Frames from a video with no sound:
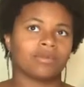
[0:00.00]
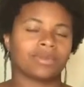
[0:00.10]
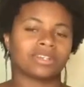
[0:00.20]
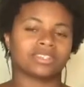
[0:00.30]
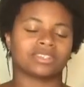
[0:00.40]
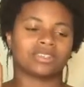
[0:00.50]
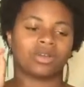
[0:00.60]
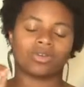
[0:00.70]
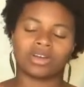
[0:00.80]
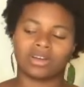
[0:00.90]
because the
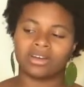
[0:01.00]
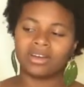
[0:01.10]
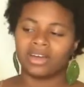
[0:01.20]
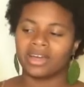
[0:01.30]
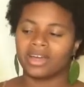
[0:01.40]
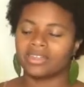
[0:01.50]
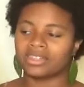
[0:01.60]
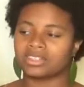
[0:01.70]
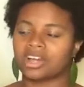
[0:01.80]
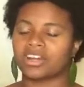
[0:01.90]
yoga and
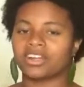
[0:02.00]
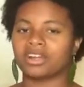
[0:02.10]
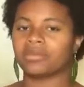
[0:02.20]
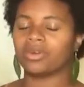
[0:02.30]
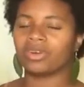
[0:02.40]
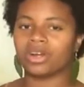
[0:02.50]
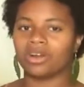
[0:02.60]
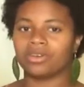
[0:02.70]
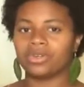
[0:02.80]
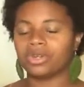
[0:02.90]
then talking about
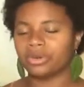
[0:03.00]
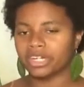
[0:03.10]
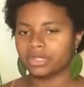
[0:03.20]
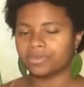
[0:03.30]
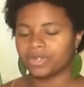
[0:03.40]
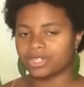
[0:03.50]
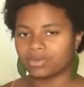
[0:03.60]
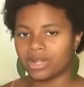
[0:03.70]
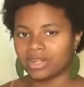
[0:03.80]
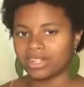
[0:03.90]
how New Age
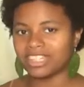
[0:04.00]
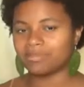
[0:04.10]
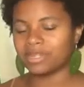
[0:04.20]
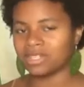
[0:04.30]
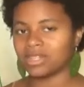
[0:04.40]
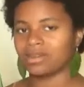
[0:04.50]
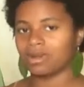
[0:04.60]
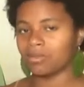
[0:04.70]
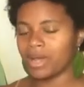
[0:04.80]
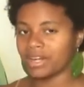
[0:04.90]
spirituality is basically
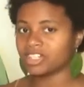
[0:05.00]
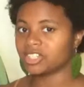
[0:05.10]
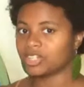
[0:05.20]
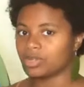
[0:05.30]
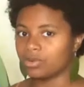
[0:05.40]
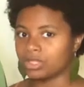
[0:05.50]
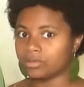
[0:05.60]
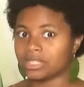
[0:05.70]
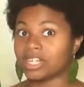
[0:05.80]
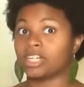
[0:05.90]
repackaged Hinduism
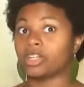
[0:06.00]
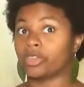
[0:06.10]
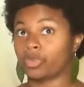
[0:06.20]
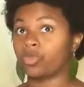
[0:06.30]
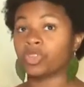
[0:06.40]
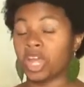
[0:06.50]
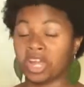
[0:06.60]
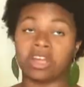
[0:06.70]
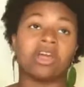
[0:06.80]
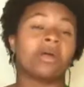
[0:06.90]
is another
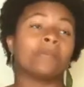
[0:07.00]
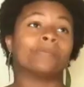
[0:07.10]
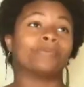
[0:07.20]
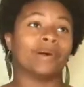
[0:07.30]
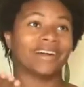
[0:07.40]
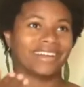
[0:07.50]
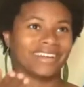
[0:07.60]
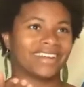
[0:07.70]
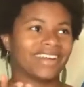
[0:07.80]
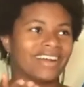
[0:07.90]
thing. But,